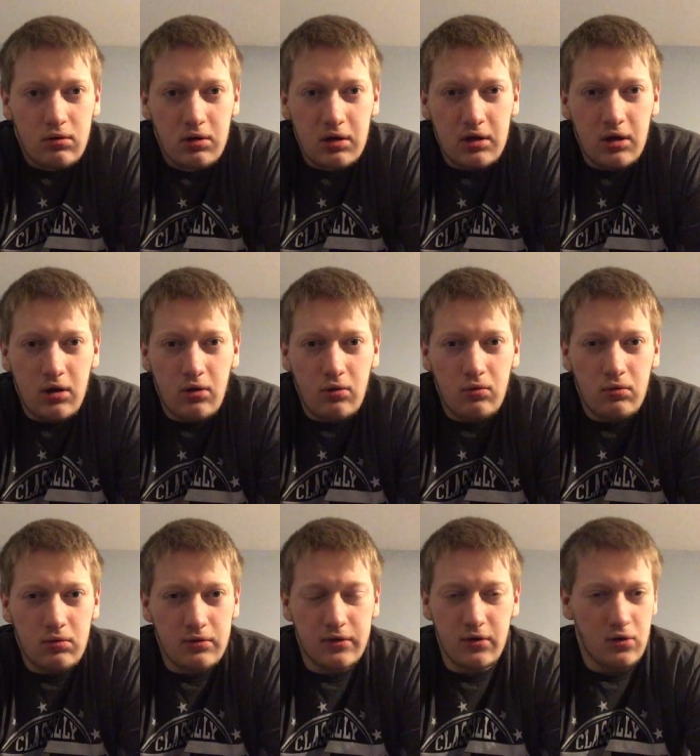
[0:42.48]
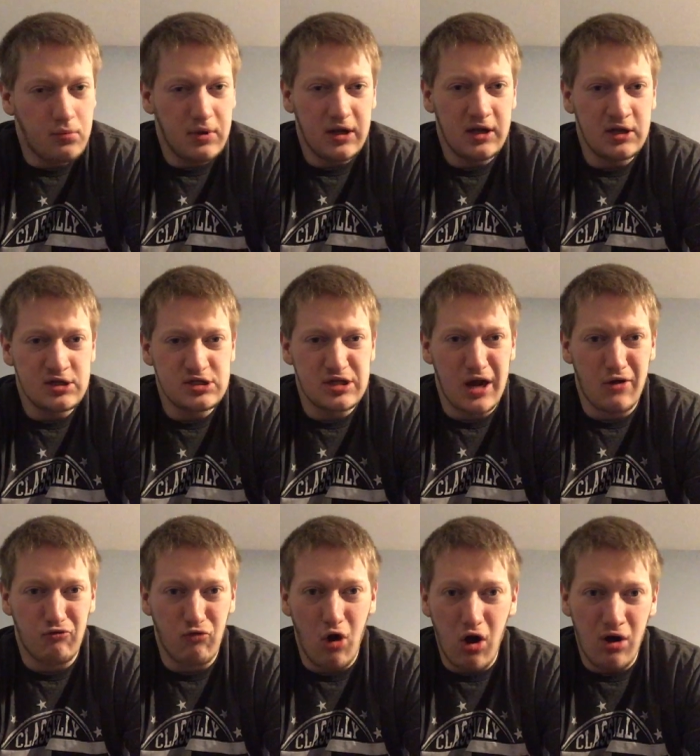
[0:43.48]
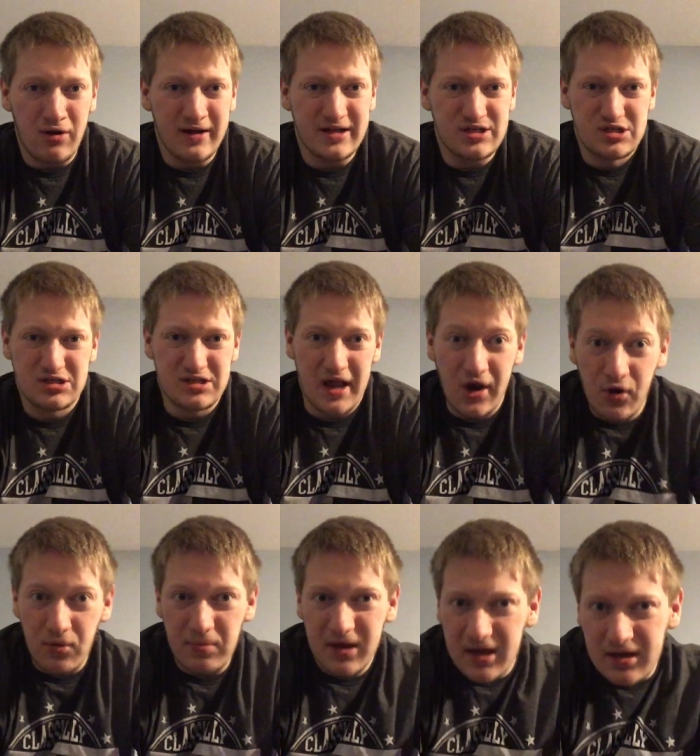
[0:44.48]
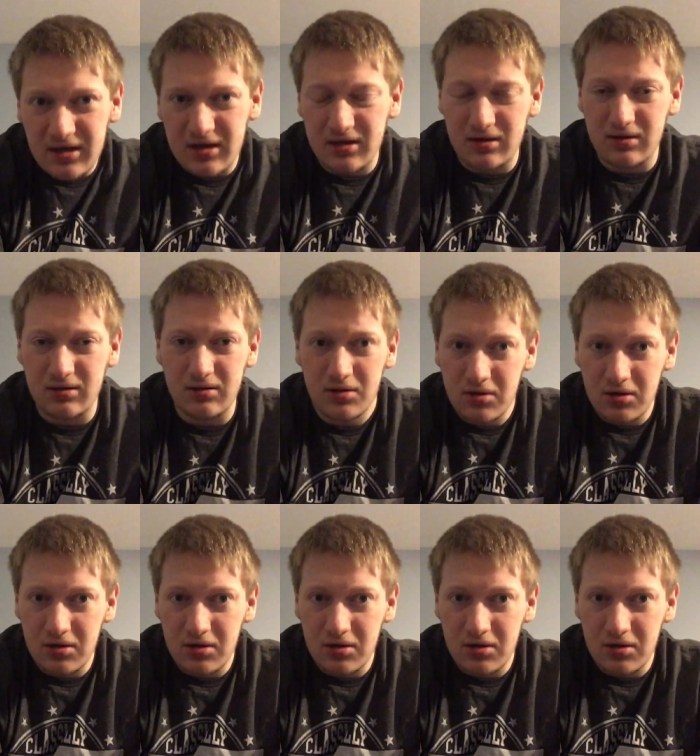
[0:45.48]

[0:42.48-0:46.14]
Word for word: You know, their opinion's not wrong, it's their opinion.